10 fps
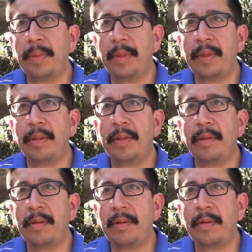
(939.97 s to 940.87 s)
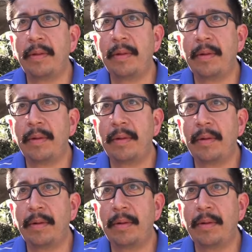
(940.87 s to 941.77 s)
or did the tree hit the
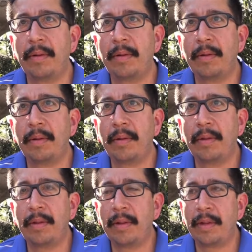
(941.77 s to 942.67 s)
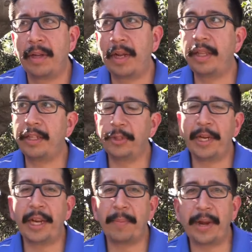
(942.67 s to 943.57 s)
table that you were carrying? The
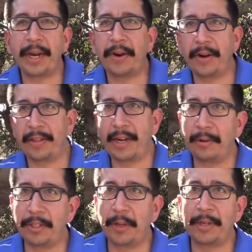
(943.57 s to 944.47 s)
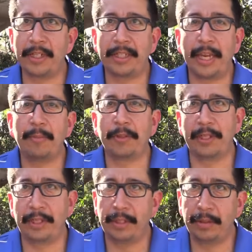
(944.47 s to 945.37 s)
tree hit my car that I was loading the tables
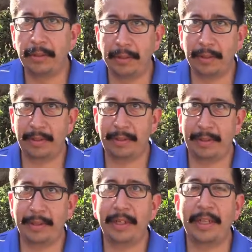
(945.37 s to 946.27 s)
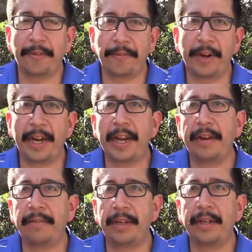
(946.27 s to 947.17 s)
into. Okay. The front
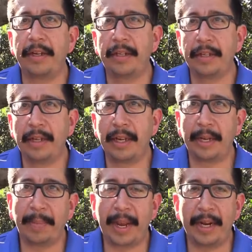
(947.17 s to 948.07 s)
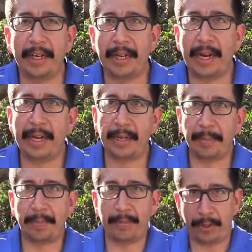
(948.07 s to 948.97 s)
end of it, and the back. I had the
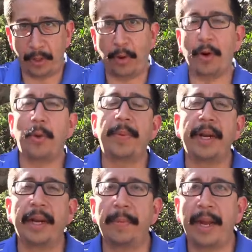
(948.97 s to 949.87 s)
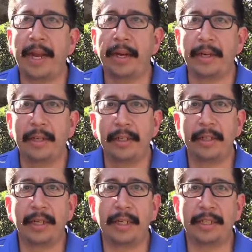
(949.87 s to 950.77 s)
door open in the back,
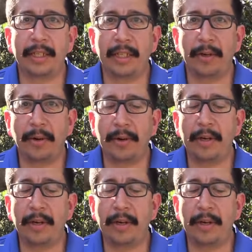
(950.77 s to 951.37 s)
and it's a little